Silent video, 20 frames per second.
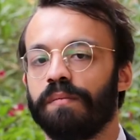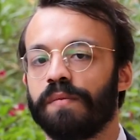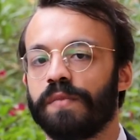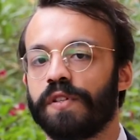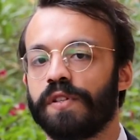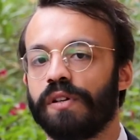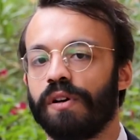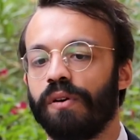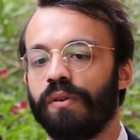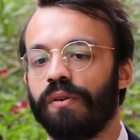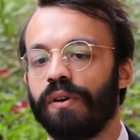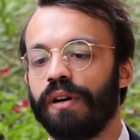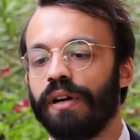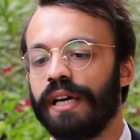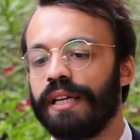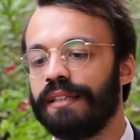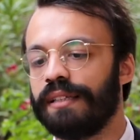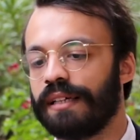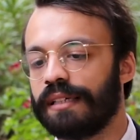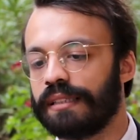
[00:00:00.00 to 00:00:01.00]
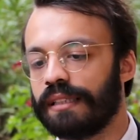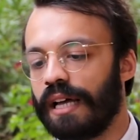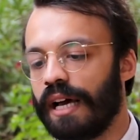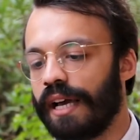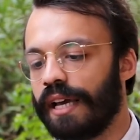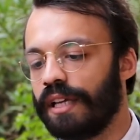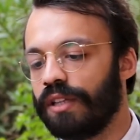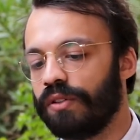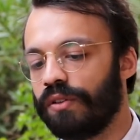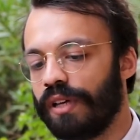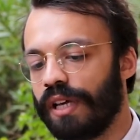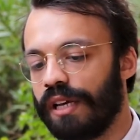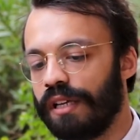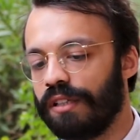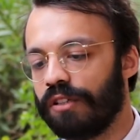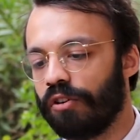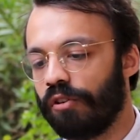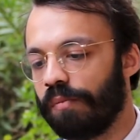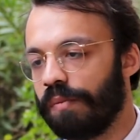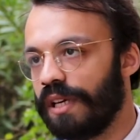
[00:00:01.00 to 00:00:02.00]
So in the client, you can
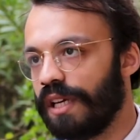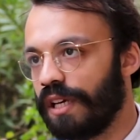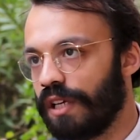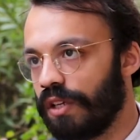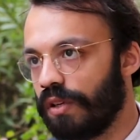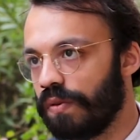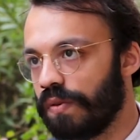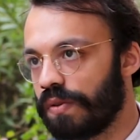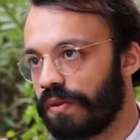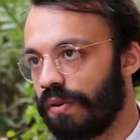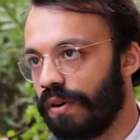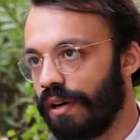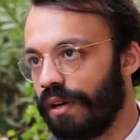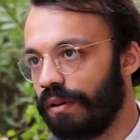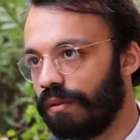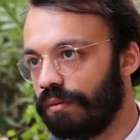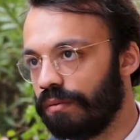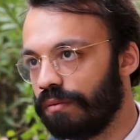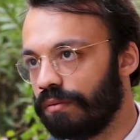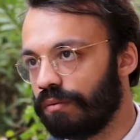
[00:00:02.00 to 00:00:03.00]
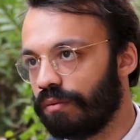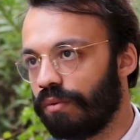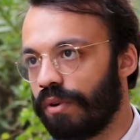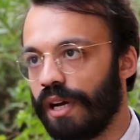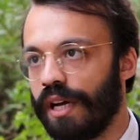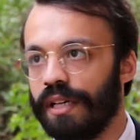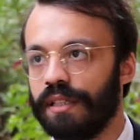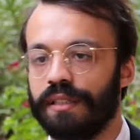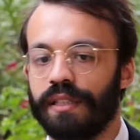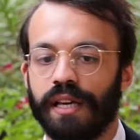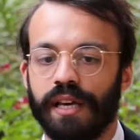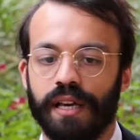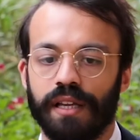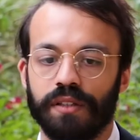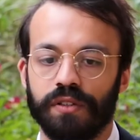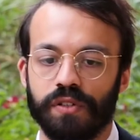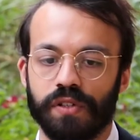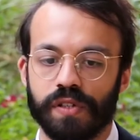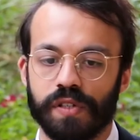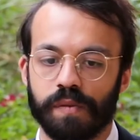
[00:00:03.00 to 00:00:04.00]
either be a user right?
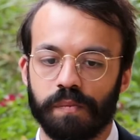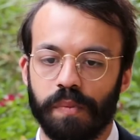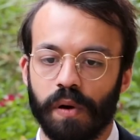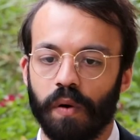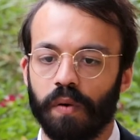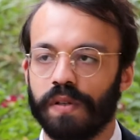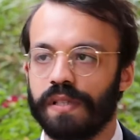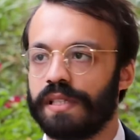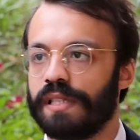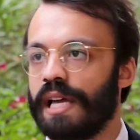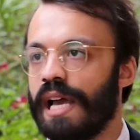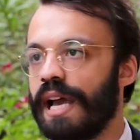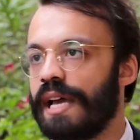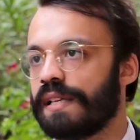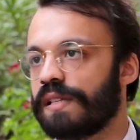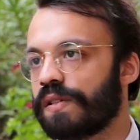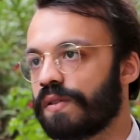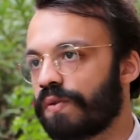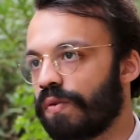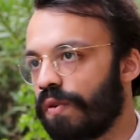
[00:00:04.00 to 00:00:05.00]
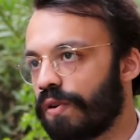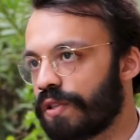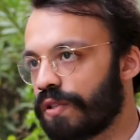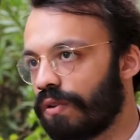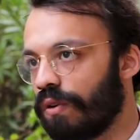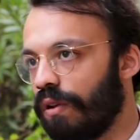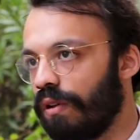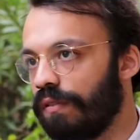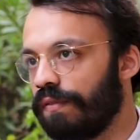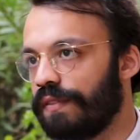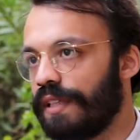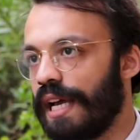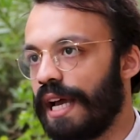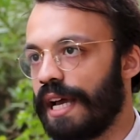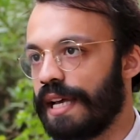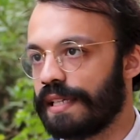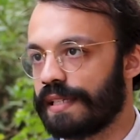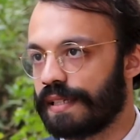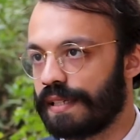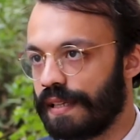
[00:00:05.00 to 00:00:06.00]
And just post tasks or solve
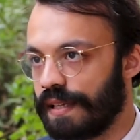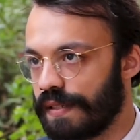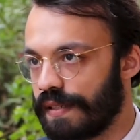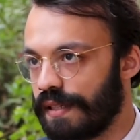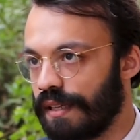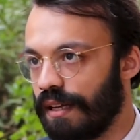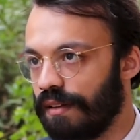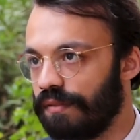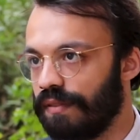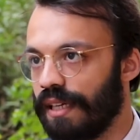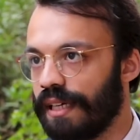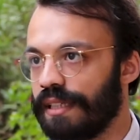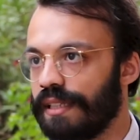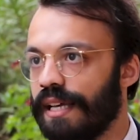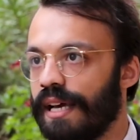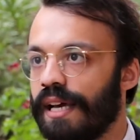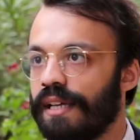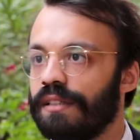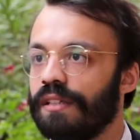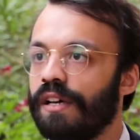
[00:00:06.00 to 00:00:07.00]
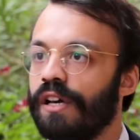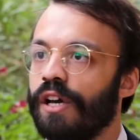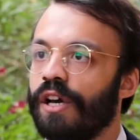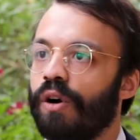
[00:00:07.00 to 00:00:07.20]
tasks and stuff like that.